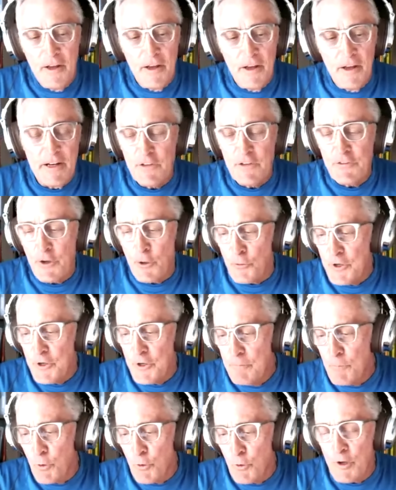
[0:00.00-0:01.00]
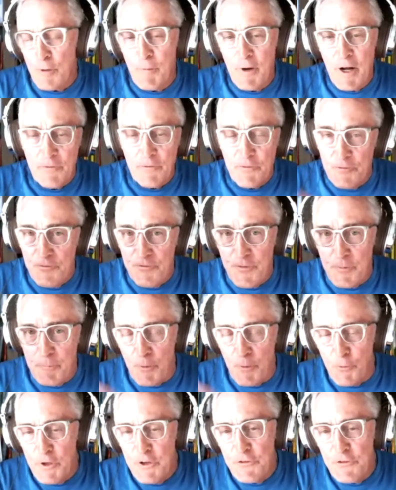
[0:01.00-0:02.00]
And as I read more about from
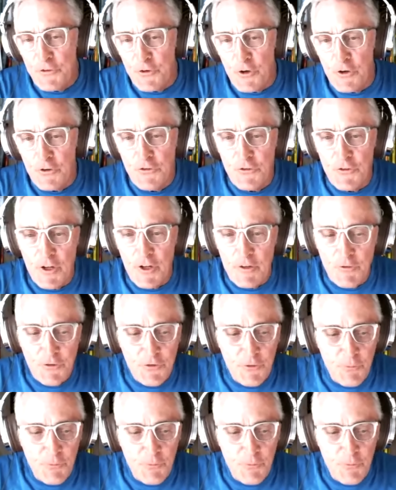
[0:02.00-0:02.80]
the research that